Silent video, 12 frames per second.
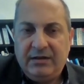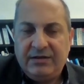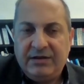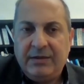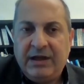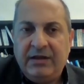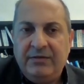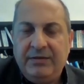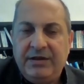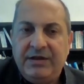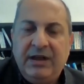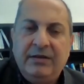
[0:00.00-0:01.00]
some
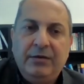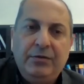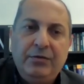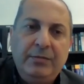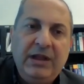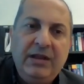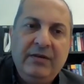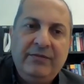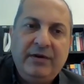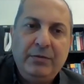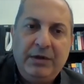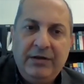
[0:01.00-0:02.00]
activities related to building
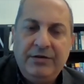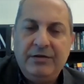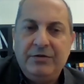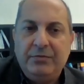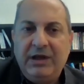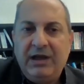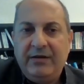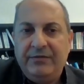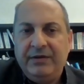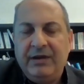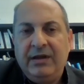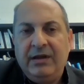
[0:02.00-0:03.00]
foundations. We have
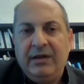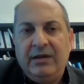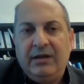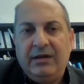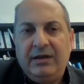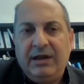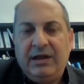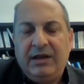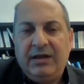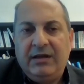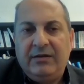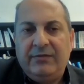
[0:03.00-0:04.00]

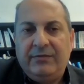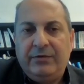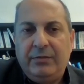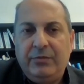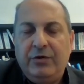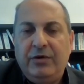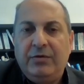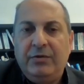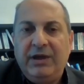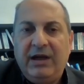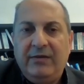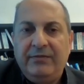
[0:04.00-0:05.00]
the formwork,
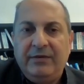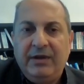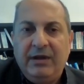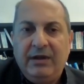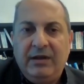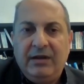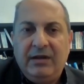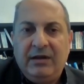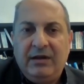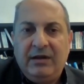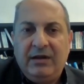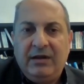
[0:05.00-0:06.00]
we have
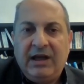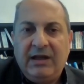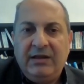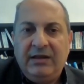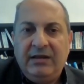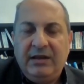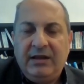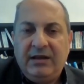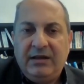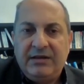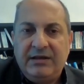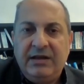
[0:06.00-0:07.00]
adding
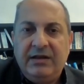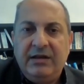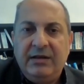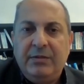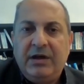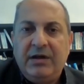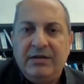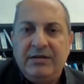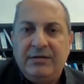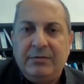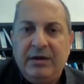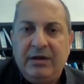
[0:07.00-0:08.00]
the steel
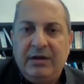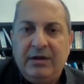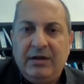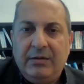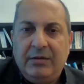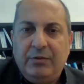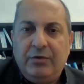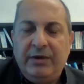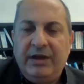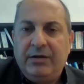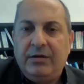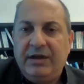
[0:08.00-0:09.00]
rebars,
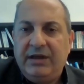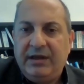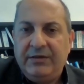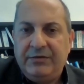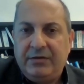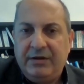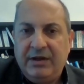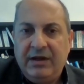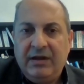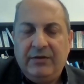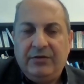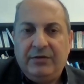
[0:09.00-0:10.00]
pouring concrete, and so on.
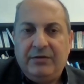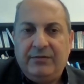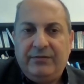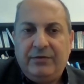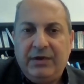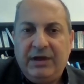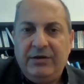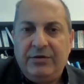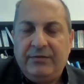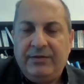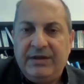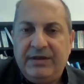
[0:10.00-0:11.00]
So for each
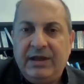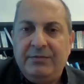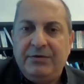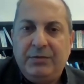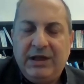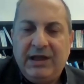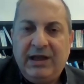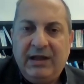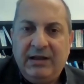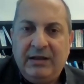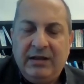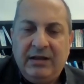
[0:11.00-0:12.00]
of these steps, we
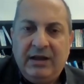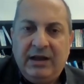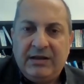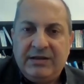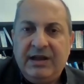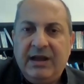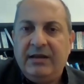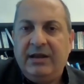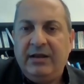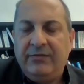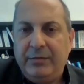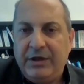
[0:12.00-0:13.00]
can extract the
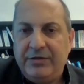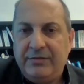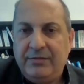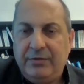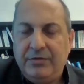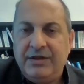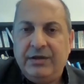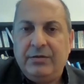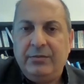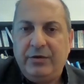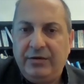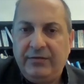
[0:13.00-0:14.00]
information using
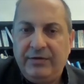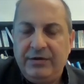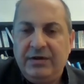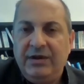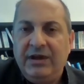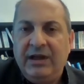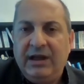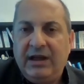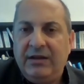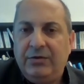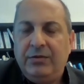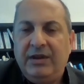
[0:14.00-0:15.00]
computer vision
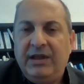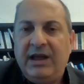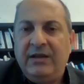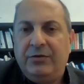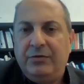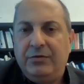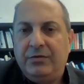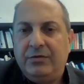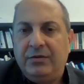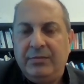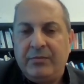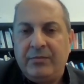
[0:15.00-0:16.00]
and use that to